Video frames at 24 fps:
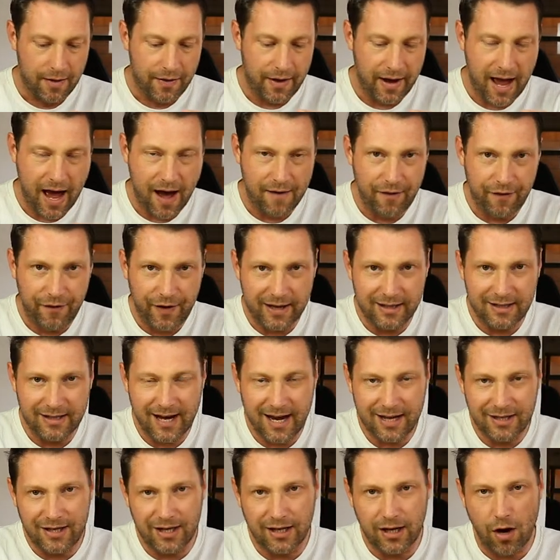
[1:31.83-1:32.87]
They have a
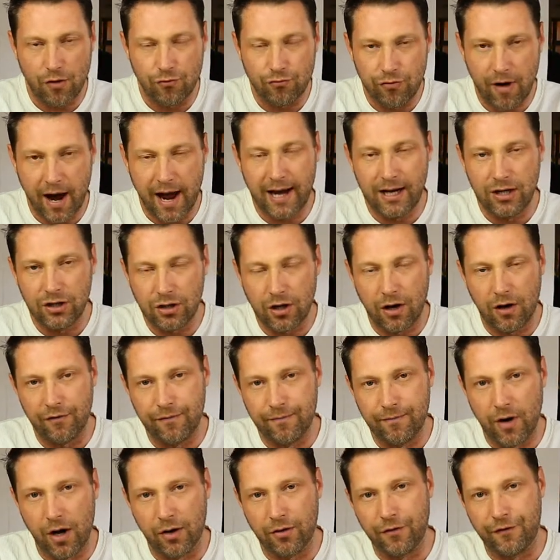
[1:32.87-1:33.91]
fantastic range
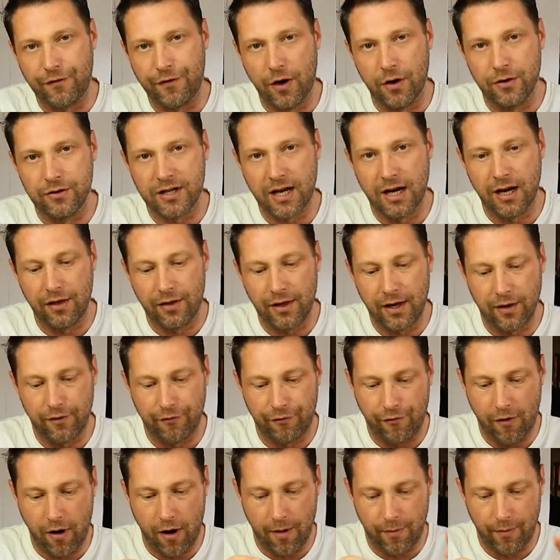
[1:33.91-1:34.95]
of microphones, anything
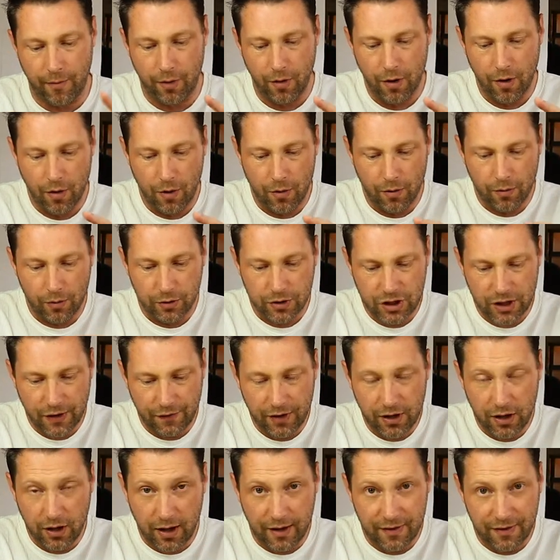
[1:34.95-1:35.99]
from
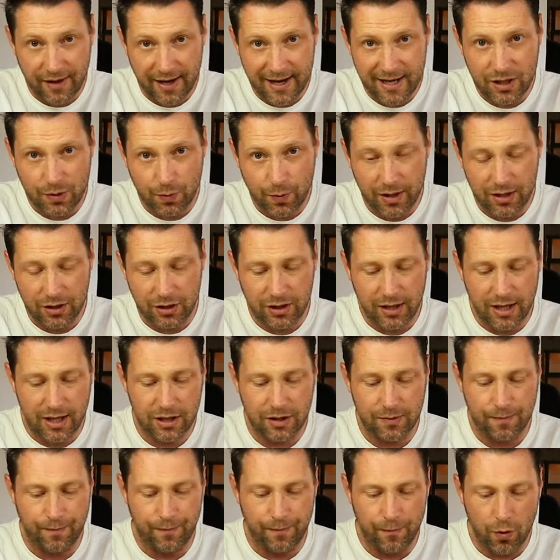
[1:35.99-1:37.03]
something like this, which
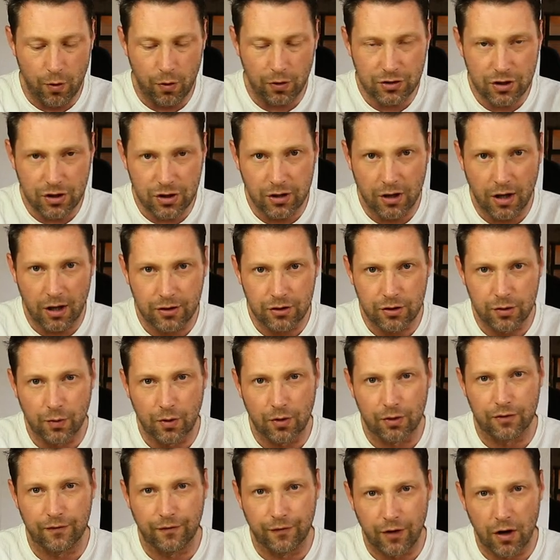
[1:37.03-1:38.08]
is more designed
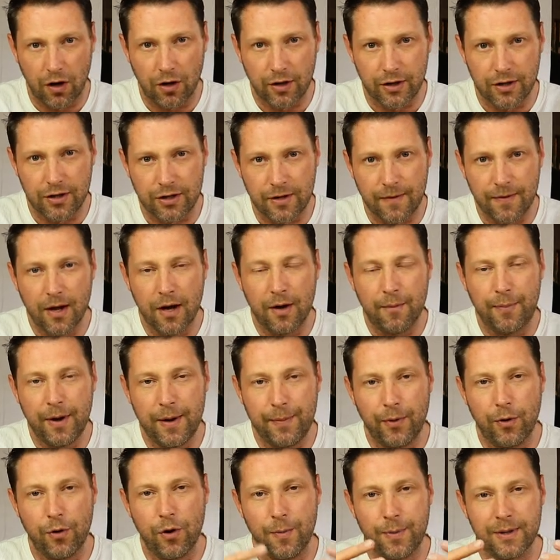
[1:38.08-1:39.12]
towards vloggers,
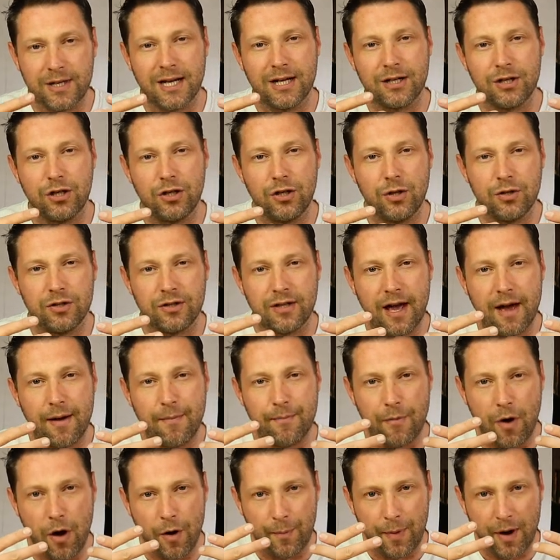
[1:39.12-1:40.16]
people who potentially use their
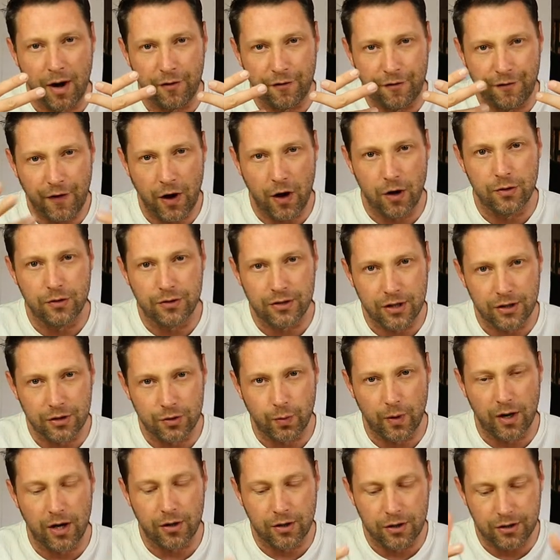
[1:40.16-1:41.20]
mobile phones
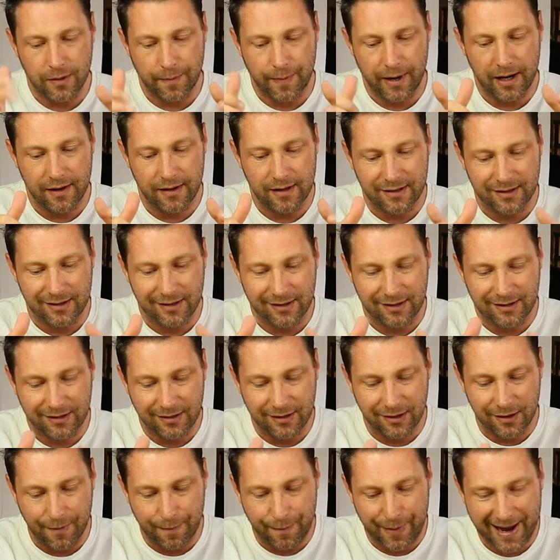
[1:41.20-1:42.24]
as well, because apparently this is
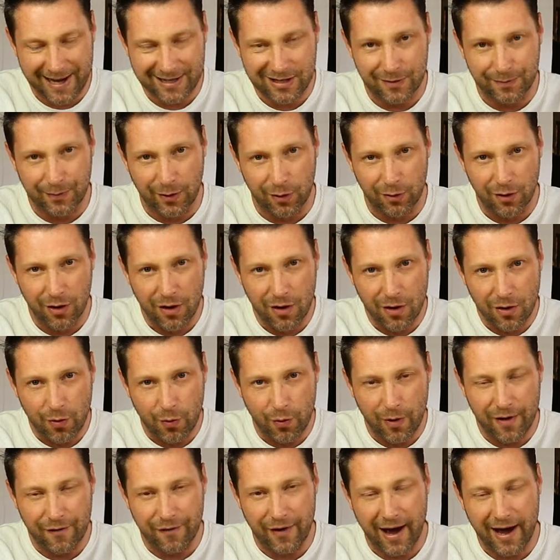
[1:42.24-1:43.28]
compatible
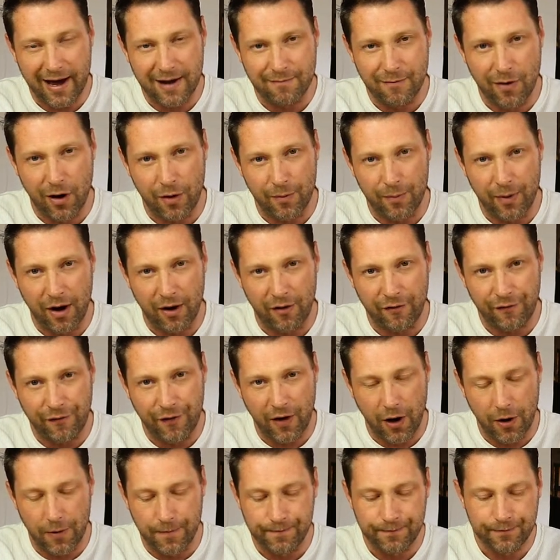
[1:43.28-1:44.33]
with a mobile
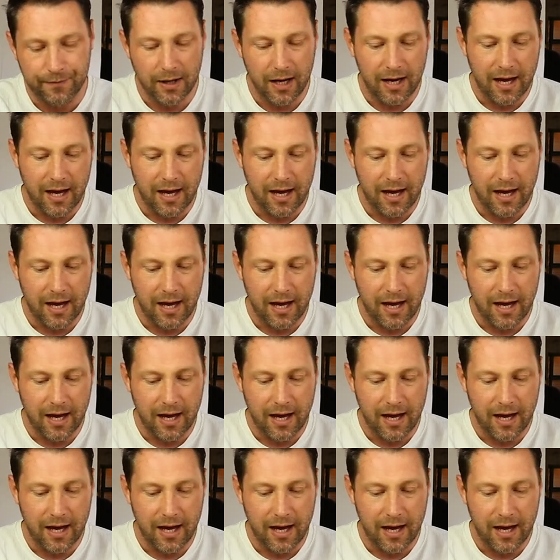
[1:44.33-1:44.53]
phone.